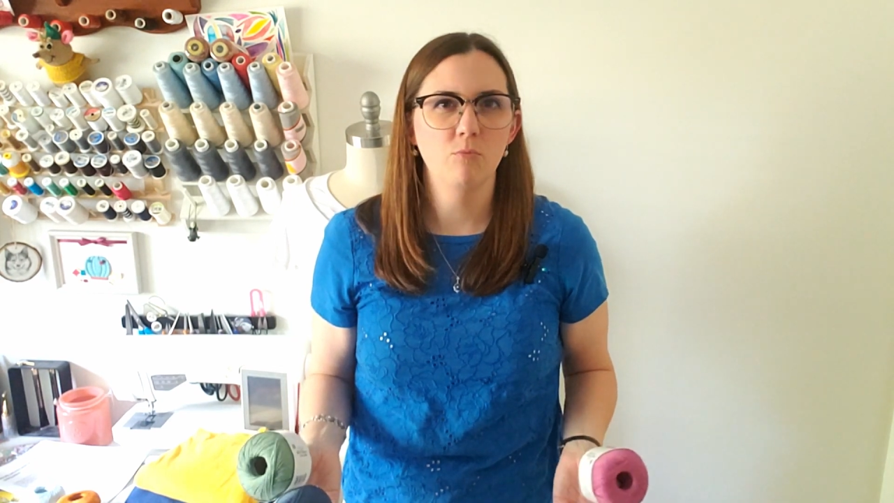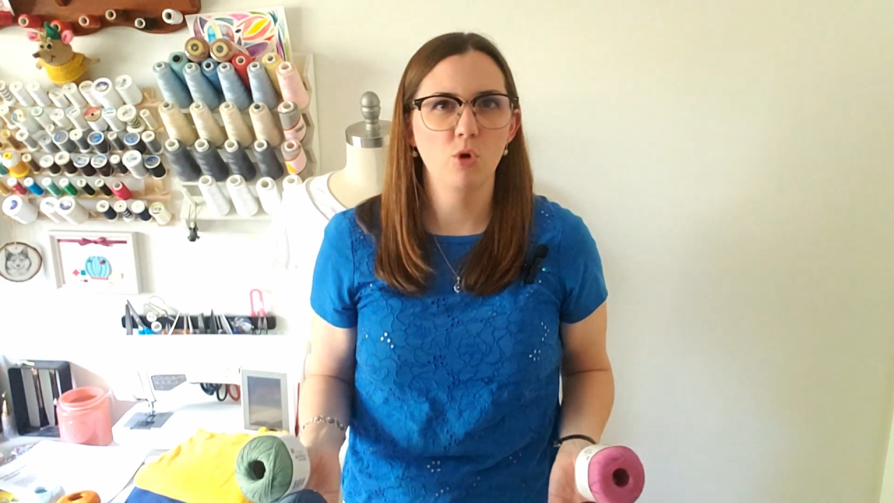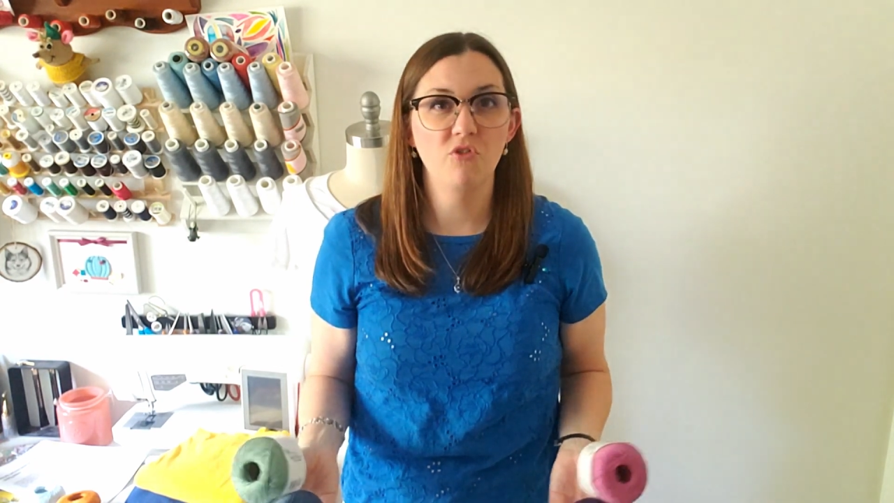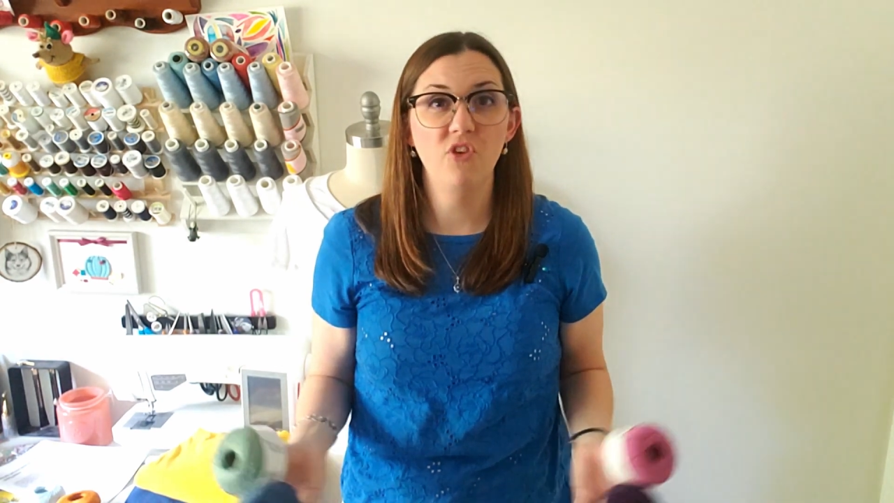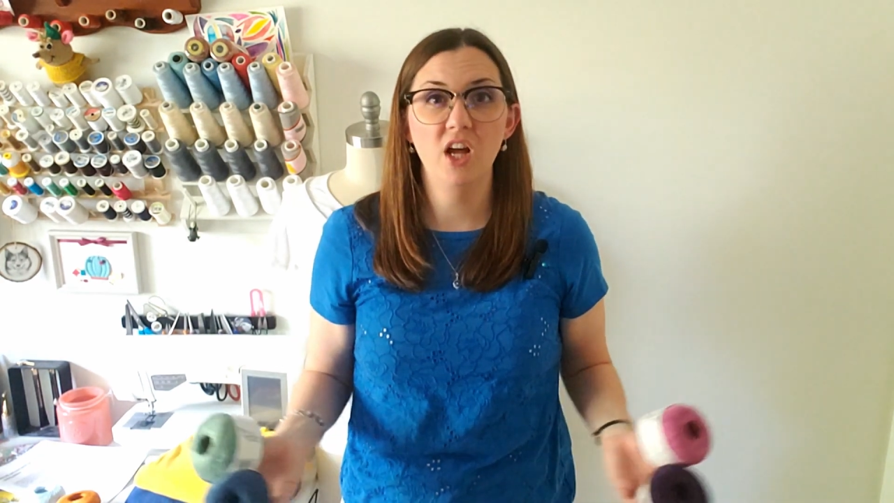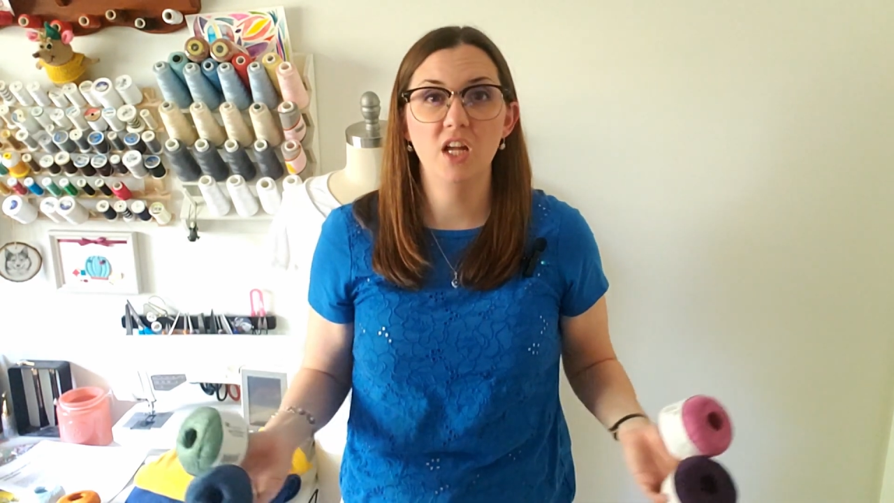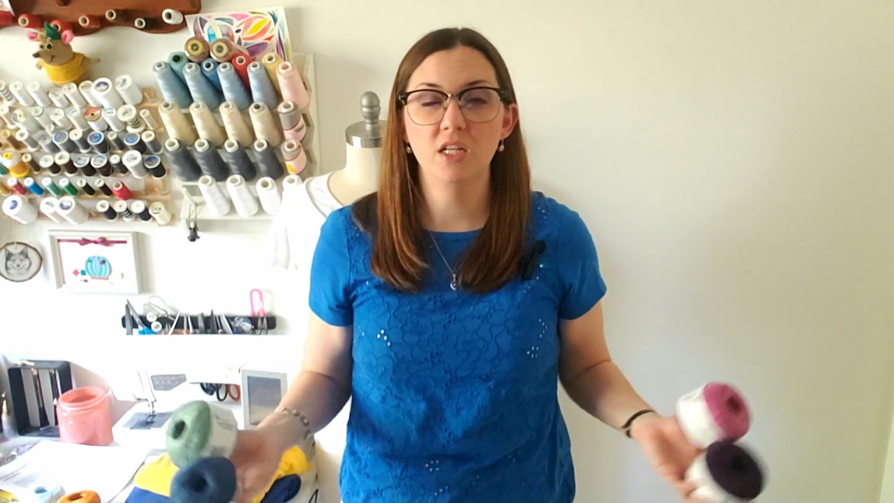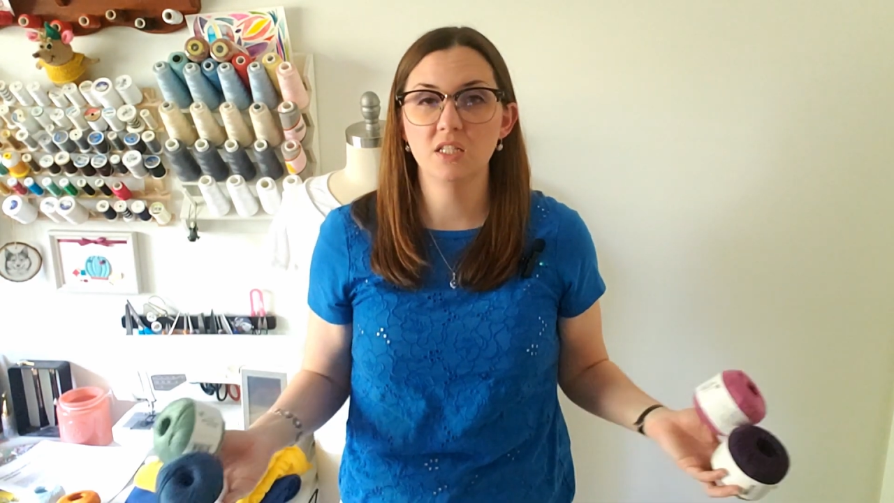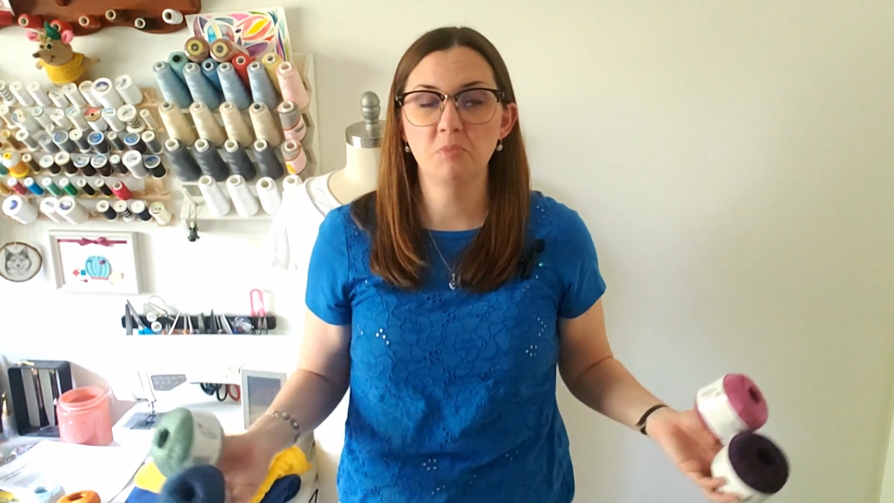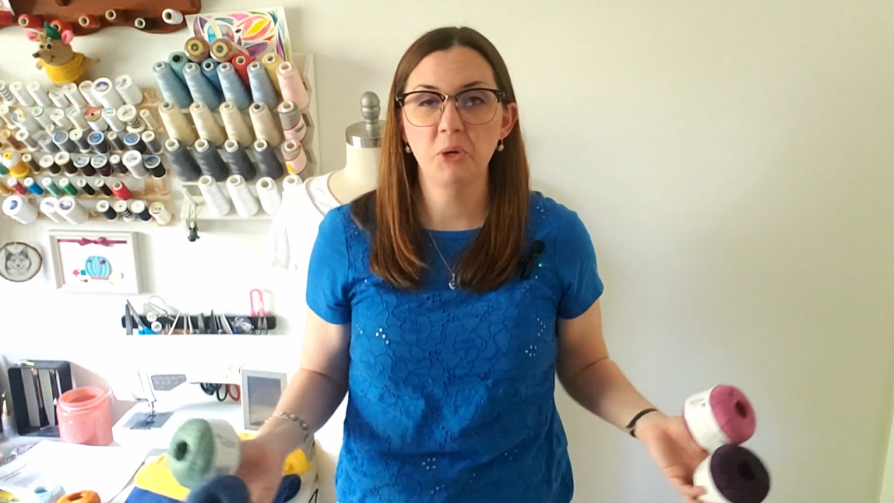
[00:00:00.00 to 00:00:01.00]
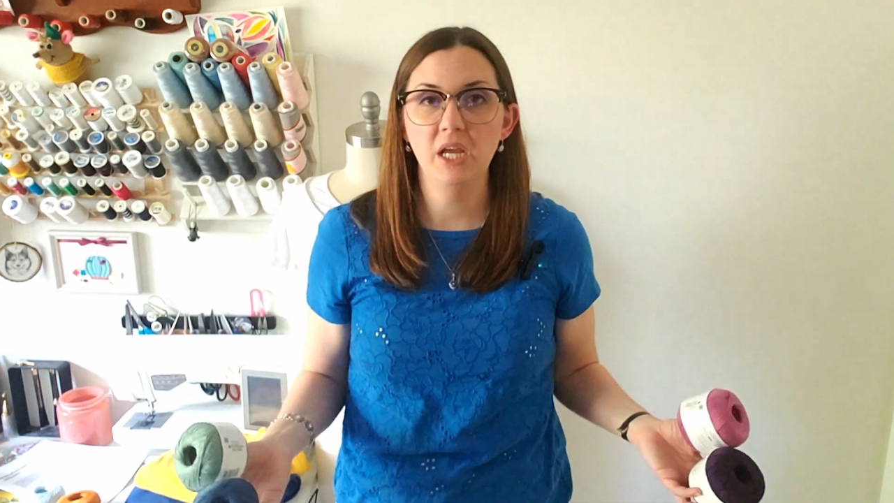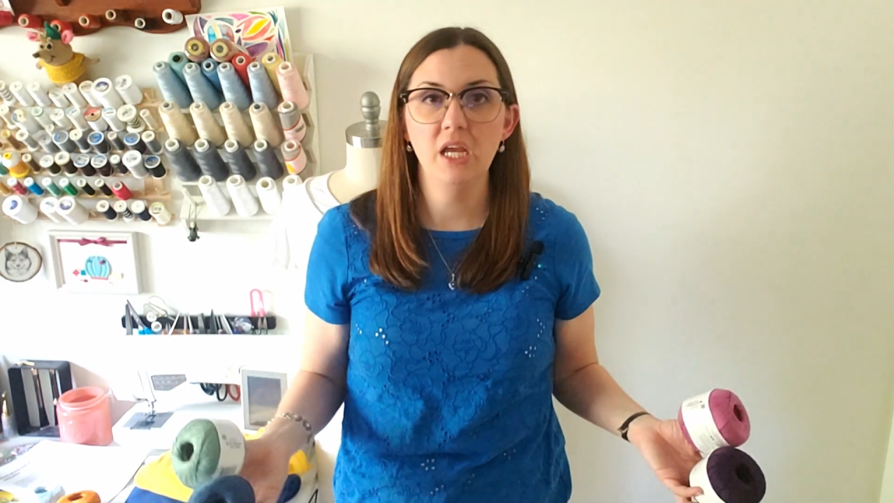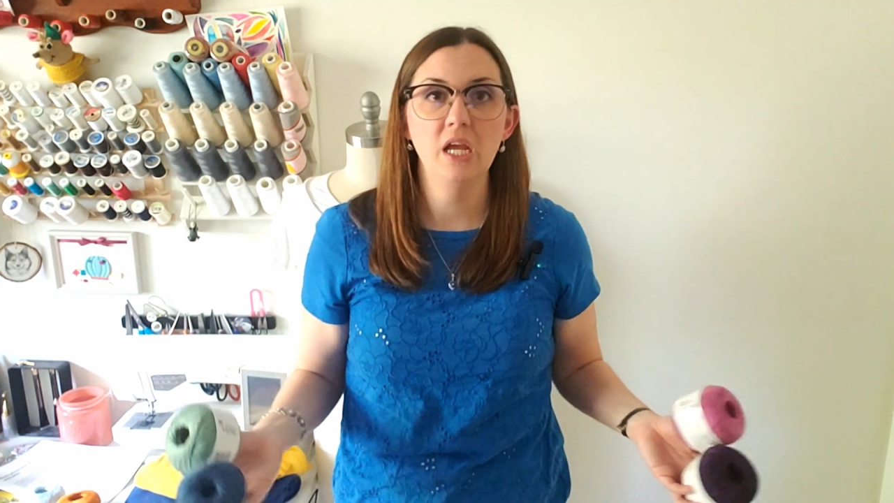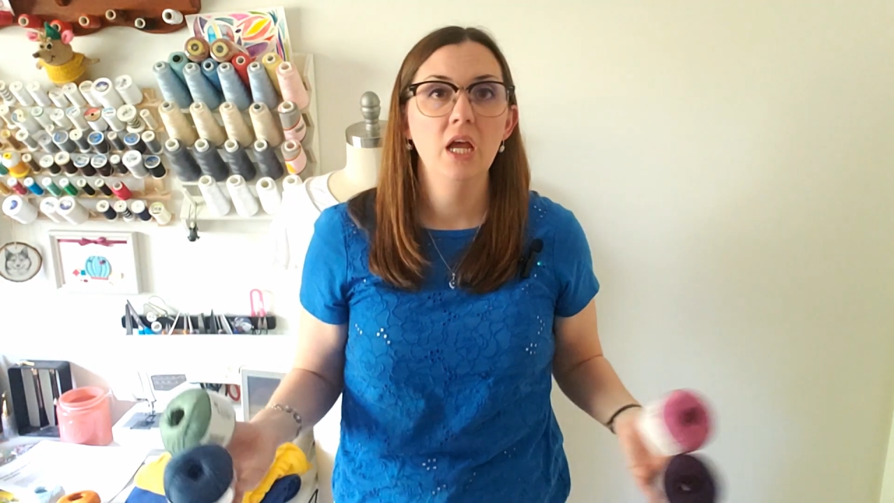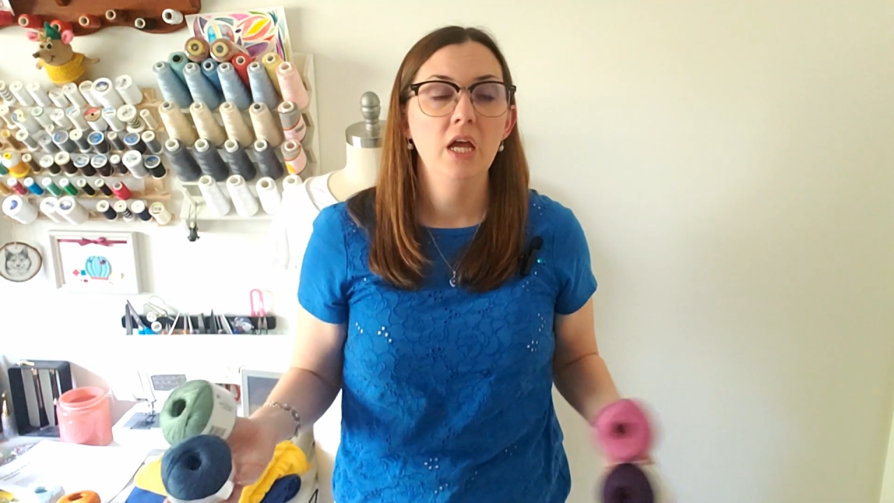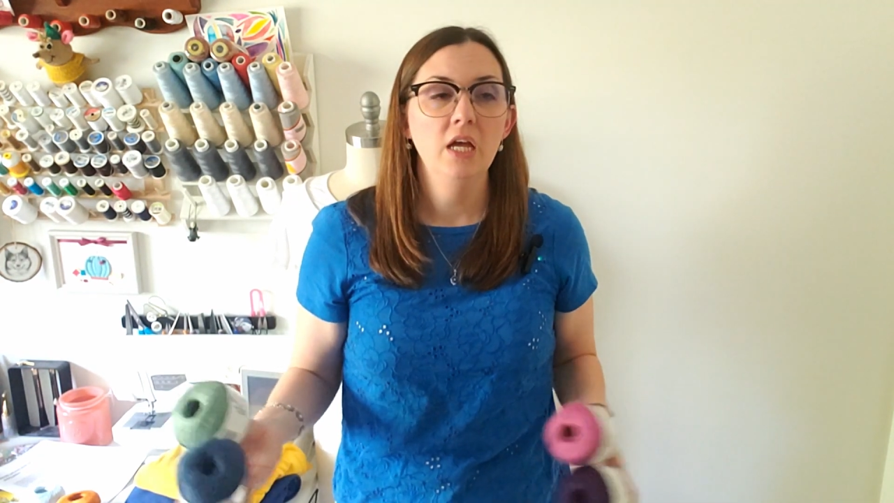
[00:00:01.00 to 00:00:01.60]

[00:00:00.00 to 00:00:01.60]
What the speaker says: more fun and springy.